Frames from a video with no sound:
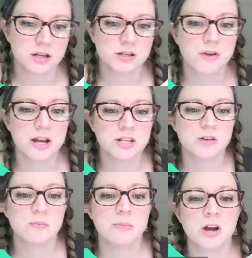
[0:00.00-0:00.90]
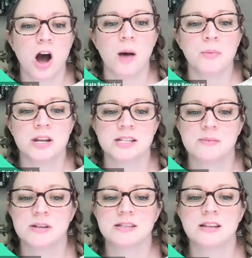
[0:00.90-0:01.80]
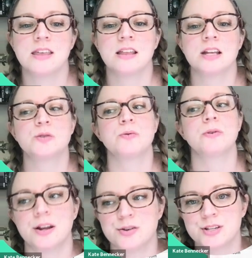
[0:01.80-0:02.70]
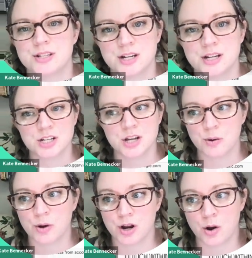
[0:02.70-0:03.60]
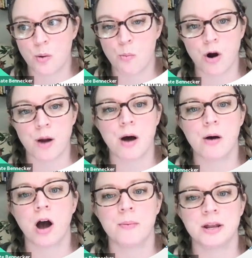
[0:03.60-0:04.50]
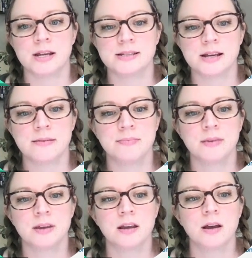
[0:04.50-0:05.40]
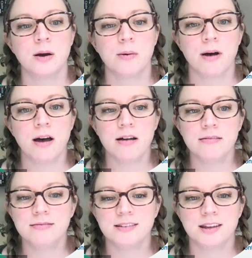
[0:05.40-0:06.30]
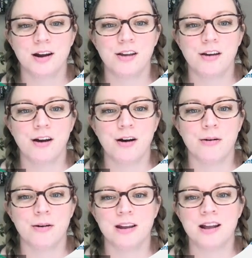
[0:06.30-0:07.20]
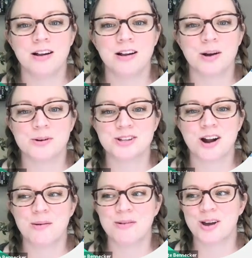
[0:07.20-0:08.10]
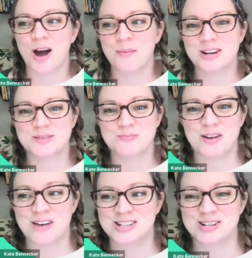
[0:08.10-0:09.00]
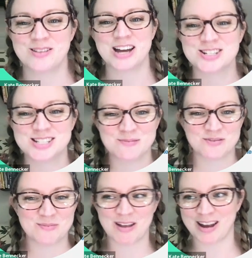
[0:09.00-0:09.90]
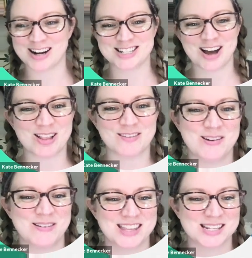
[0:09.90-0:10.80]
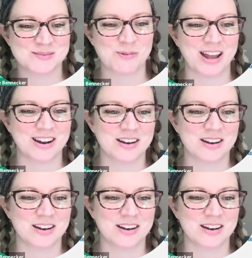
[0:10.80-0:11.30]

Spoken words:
right? So maybe communism is the thing that's really interesting to you and you want to know more about communism. Oh, here you go. And here, look, we're starting with the Communist Manifesto. That should seem familiar to all of you at this point,